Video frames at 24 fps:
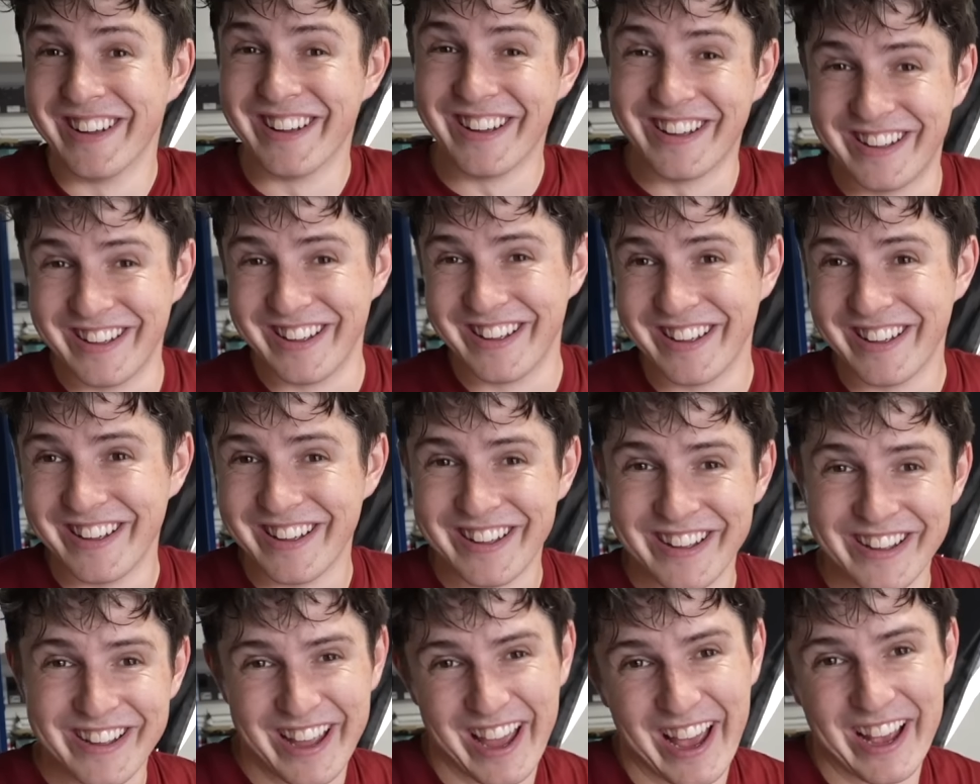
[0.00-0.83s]
Somewhat,
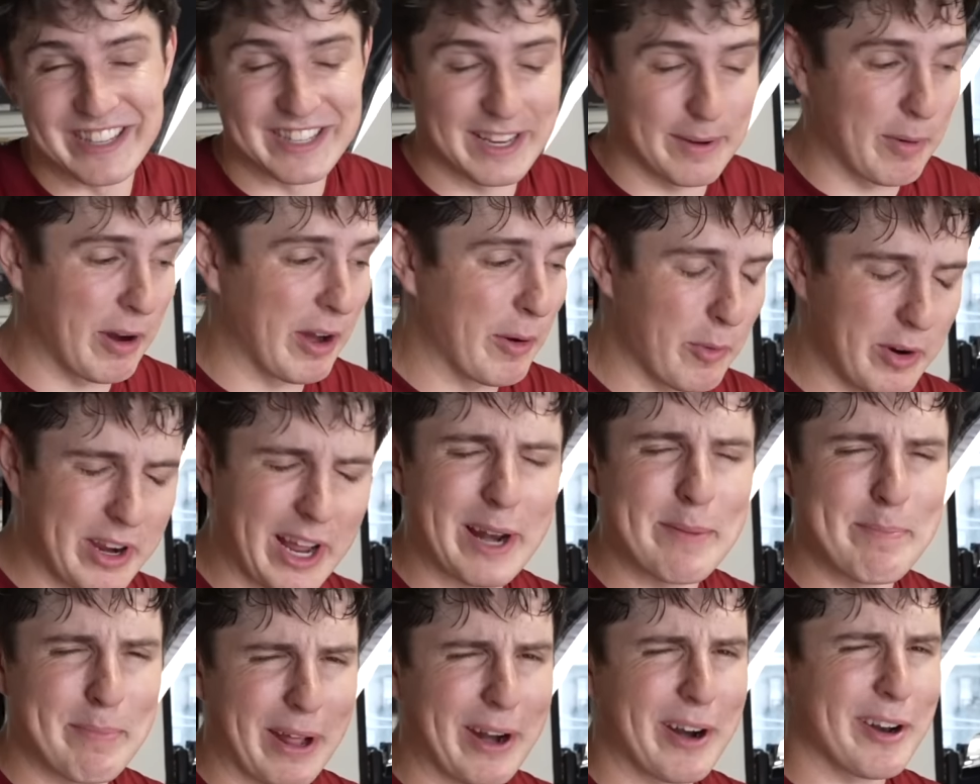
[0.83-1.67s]
yeah. yeah, somewhat. We're
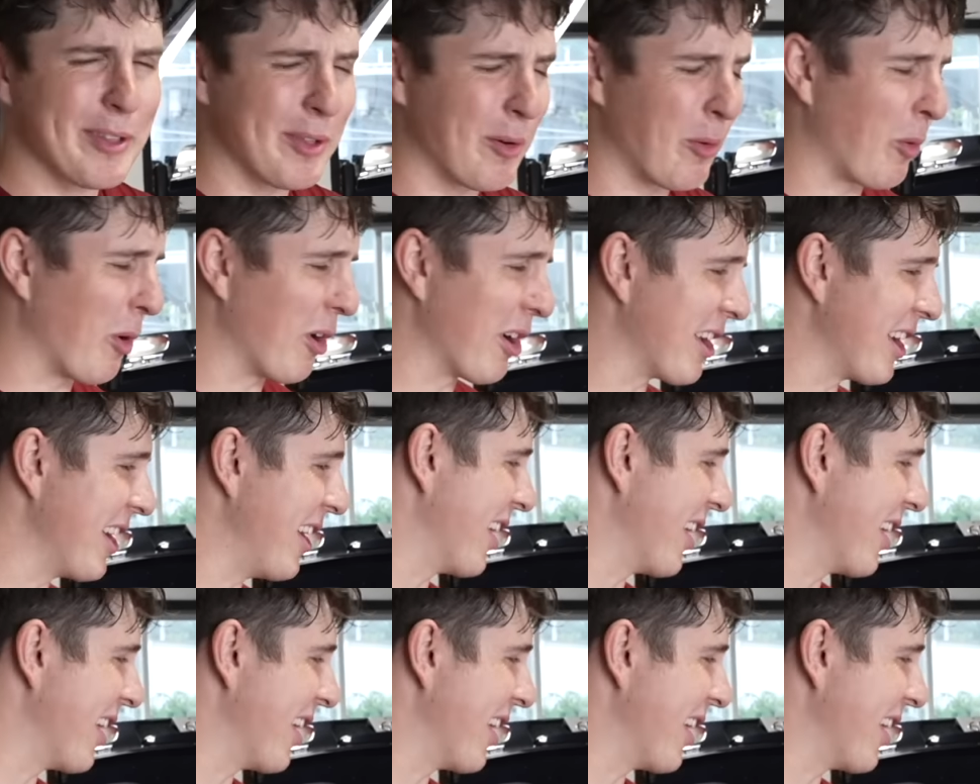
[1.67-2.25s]
getting better at the working